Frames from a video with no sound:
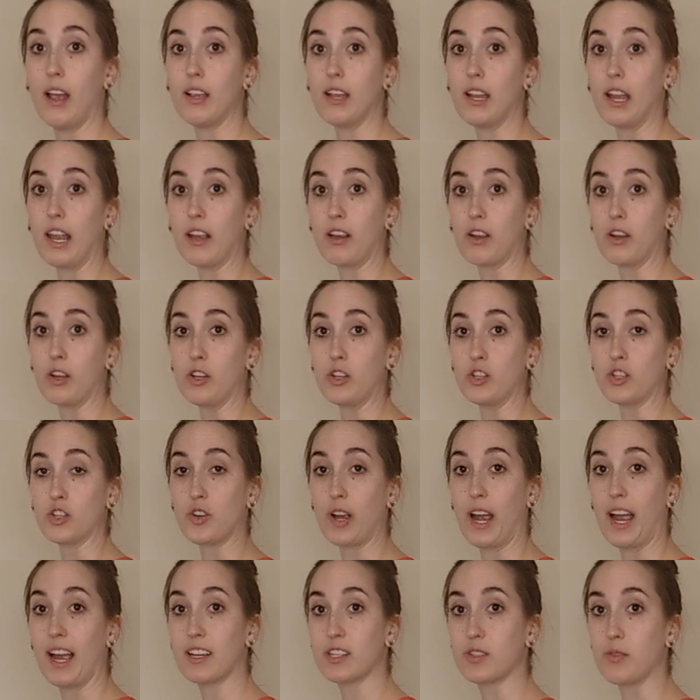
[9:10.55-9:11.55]
and I
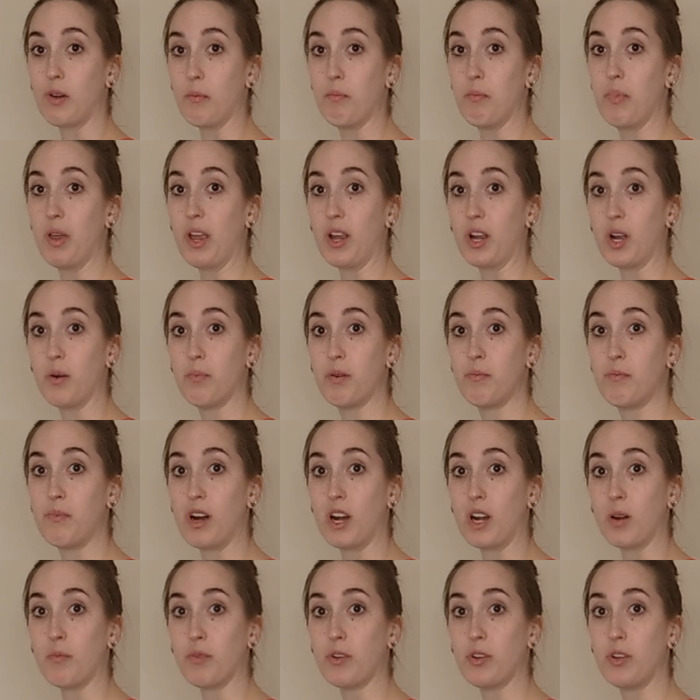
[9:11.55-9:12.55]
contract, so I pick up a
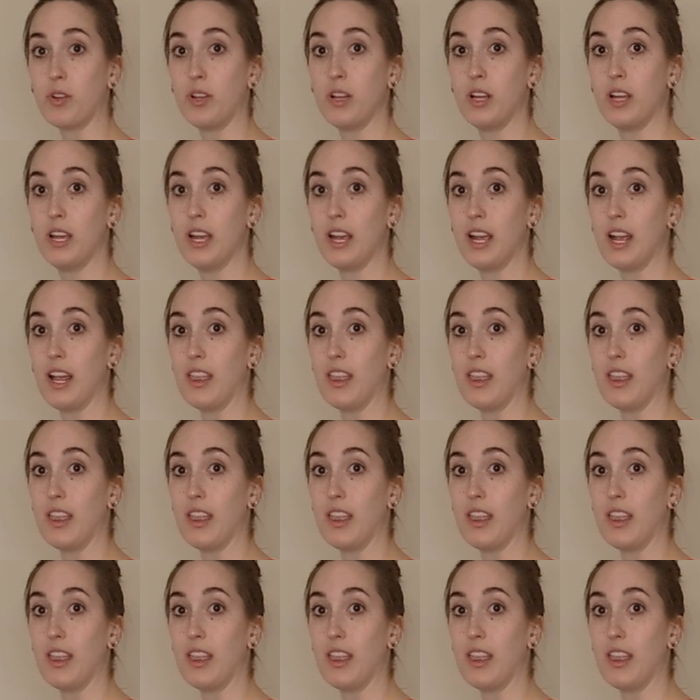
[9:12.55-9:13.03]
marble,